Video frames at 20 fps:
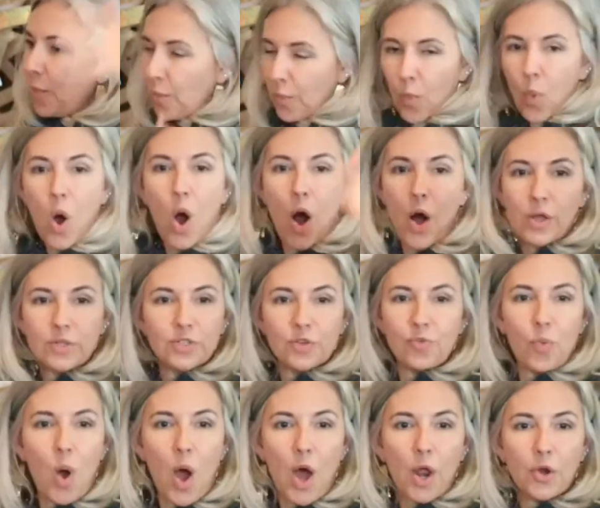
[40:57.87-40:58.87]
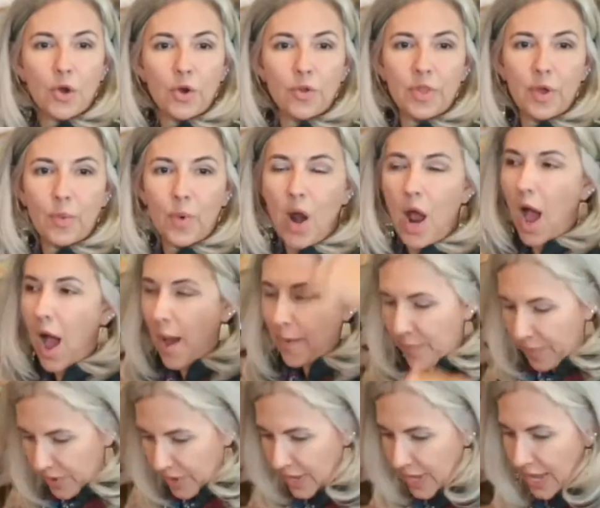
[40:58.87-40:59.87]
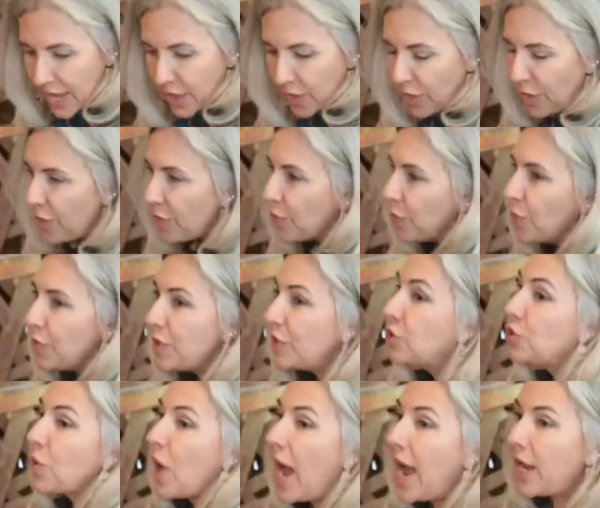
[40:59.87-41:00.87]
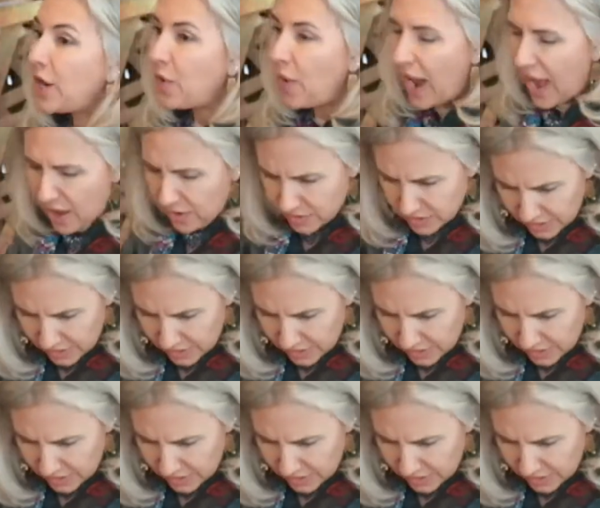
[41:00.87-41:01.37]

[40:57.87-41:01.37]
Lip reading: walls of water that were up through the dry ground,